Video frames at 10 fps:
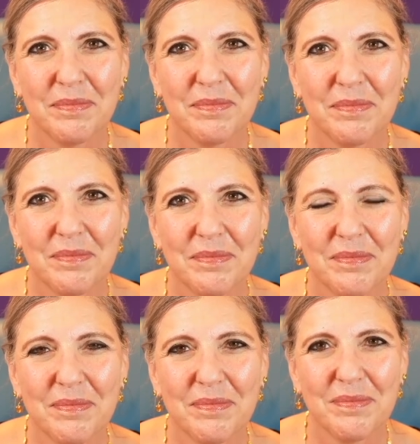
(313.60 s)

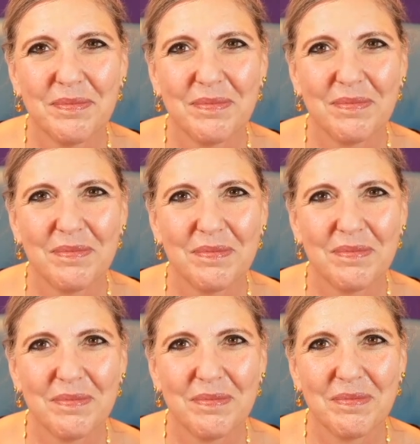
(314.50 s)

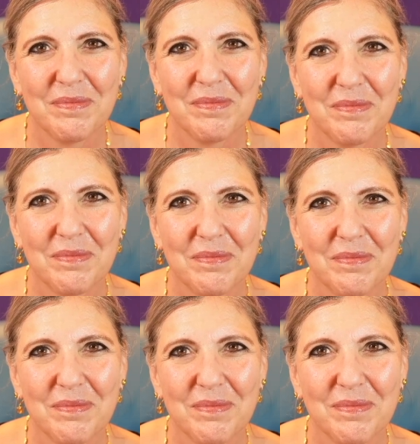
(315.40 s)

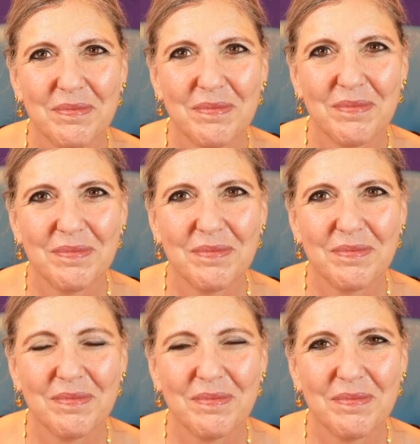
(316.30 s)

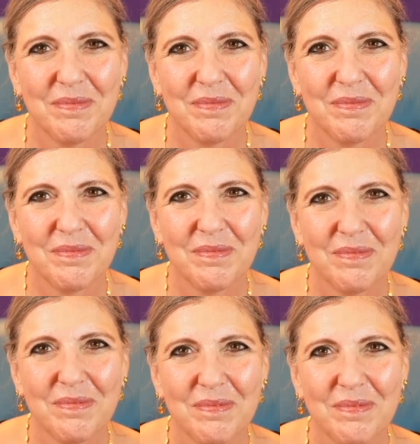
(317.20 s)

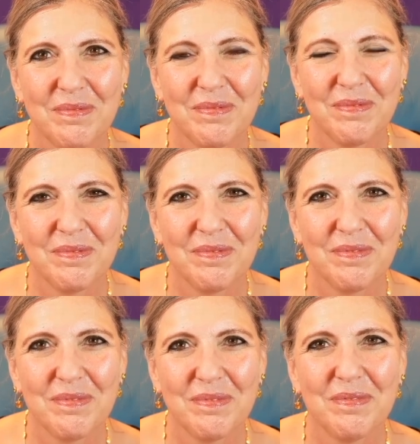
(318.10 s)

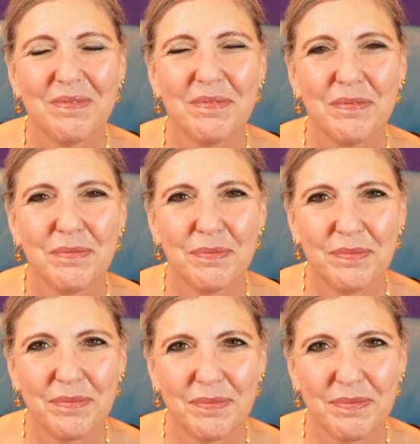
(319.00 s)

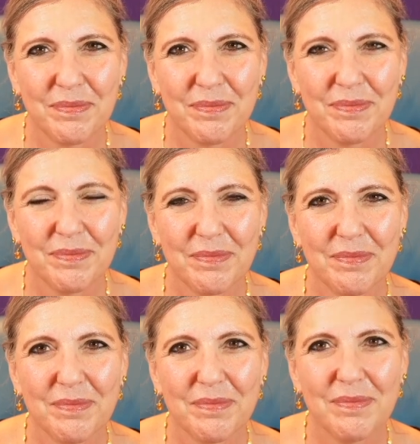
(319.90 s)

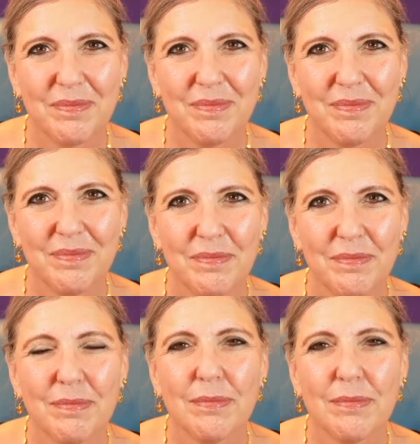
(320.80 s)
This person isn't speaking.